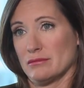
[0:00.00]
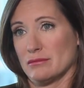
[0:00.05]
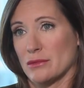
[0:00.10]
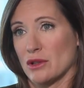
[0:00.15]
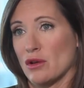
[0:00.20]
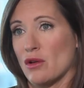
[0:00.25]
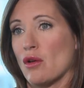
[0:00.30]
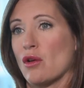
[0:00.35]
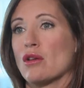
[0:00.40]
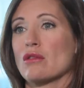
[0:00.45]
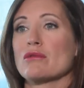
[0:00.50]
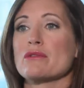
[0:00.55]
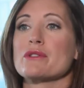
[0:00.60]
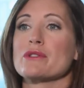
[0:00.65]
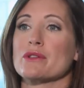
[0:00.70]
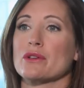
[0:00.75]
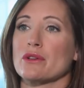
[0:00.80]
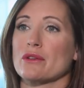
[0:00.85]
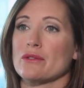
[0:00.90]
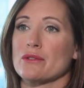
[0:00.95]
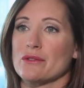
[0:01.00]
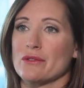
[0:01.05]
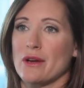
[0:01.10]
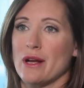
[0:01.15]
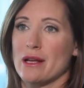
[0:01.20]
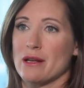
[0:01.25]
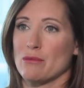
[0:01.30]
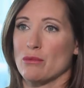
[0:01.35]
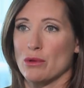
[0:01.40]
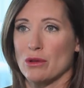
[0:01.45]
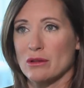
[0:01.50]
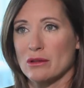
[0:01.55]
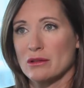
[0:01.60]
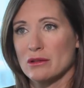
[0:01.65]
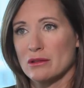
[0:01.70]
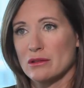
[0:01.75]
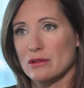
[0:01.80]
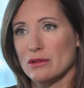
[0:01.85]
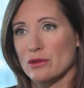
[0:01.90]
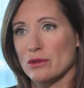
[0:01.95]
Are all reserves viable,
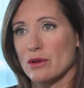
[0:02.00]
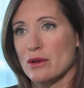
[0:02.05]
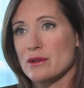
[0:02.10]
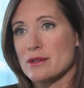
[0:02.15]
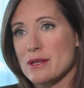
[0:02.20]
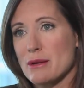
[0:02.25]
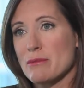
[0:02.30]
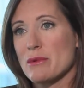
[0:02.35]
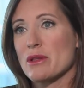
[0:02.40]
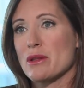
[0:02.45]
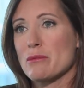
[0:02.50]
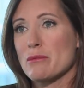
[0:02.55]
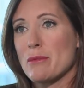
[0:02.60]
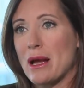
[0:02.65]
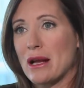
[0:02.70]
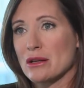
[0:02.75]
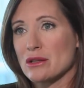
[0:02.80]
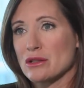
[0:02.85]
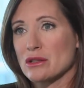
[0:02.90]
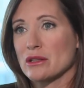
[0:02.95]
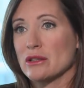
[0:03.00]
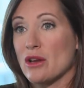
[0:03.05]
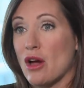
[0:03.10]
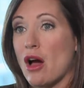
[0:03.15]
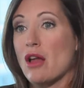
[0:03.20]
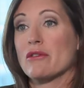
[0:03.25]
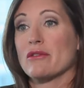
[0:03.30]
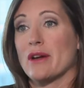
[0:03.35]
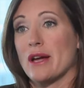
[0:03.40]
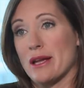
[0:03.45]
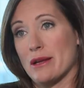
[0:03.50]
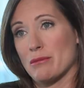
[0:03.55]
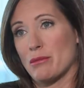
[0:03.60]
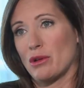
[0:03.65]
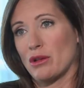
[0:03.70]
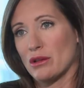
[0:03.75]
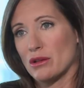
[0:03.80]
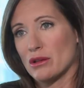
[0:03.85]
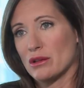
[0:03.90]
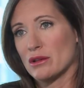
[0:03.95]
or are some of them actually not
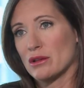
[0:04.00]
viable?